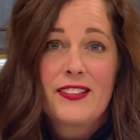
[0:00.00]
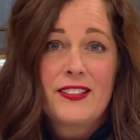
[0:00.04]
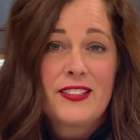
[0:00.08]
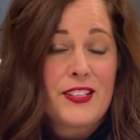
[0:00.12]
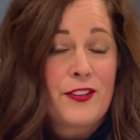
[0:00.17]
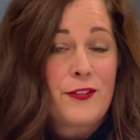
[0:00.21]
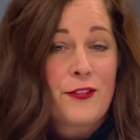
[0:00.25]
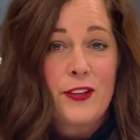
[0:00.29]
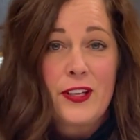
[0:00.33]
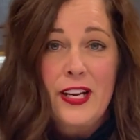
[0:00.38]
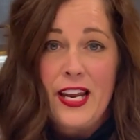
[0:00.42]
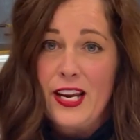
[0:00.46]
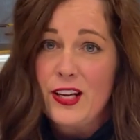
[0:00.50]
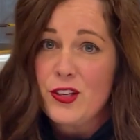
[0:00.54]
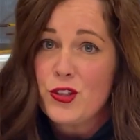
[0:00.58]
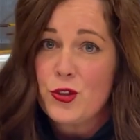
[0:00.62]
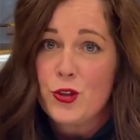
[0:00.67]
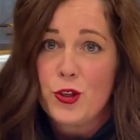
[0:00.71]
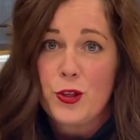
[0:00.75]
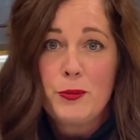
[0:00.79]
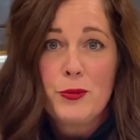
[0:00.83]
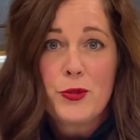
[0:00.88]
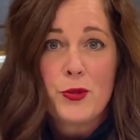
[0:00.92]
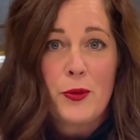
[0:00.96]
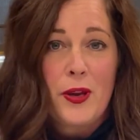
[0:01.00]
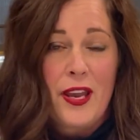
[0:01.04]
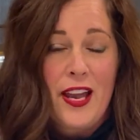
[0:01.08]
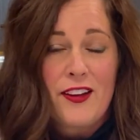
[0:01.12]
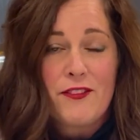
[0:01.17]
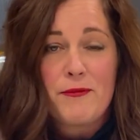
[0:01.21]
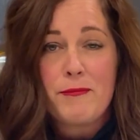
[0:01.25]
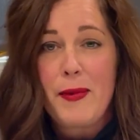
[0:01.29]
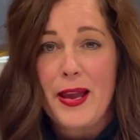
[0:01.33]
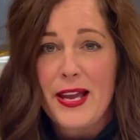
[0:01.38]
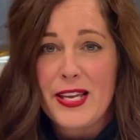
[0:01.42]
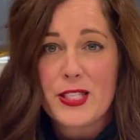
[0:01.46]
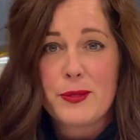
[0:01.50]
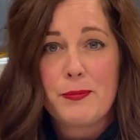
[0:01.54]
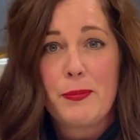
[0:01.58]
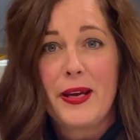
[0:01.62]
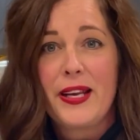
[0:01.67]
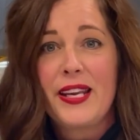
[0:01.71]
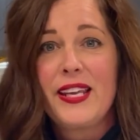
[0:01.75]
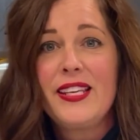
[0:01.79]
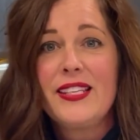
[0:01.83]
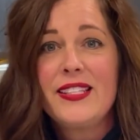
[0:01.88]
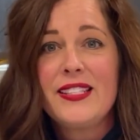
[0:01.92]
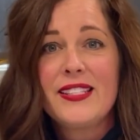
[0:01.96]
different age groups we have mass
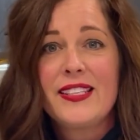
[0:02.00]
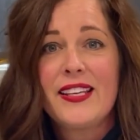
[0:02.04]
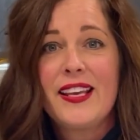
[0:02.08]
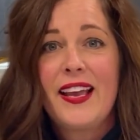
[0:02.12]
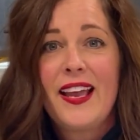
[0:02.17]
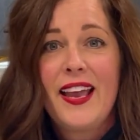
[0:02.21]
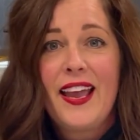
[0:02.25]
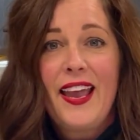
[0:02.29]
buddies